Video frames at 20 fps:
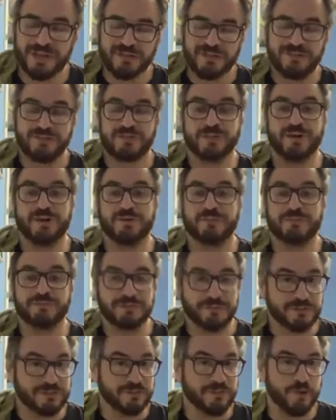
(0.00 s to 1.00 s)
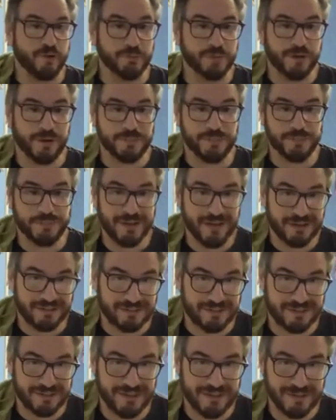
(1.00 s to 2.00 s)
So, let's open up the box
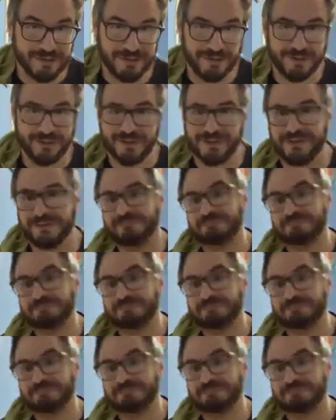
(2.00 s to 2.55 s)
and take a look.